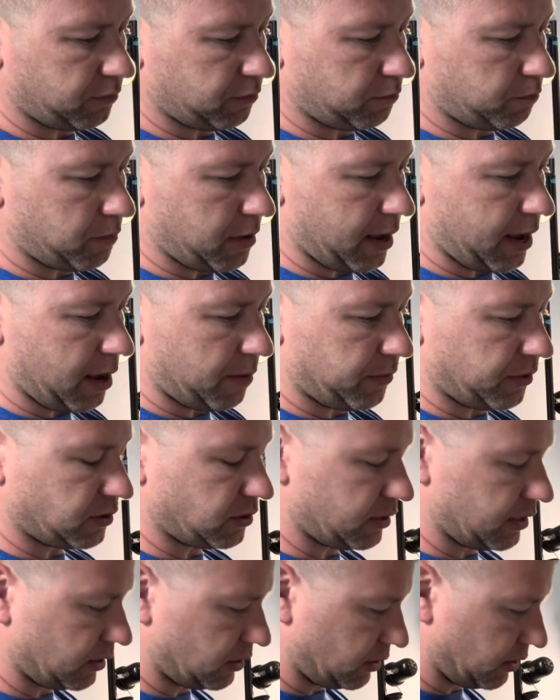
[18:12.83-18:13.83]
by how much
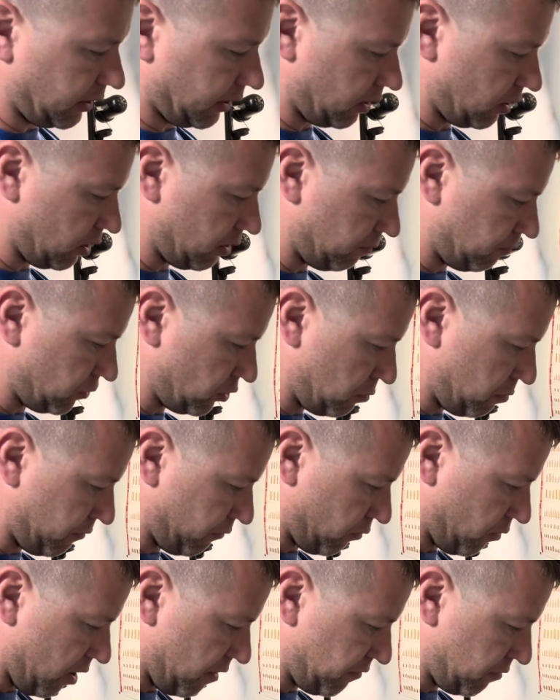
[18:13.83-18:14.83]
that's sticking up, so
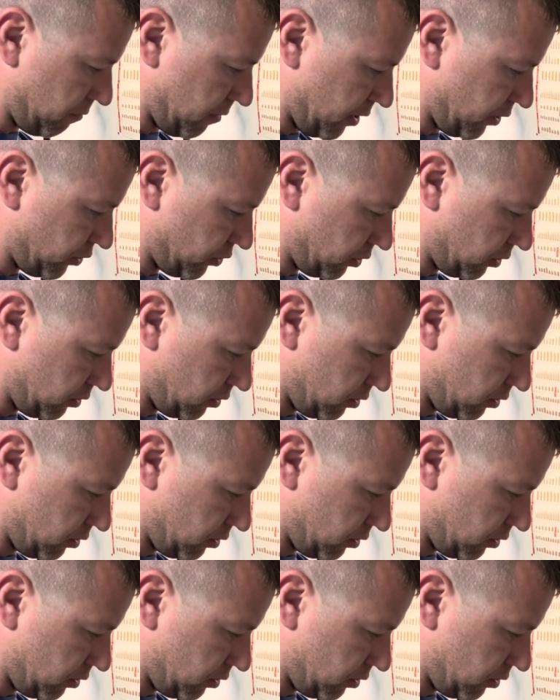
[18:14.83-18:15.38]
before I even measure,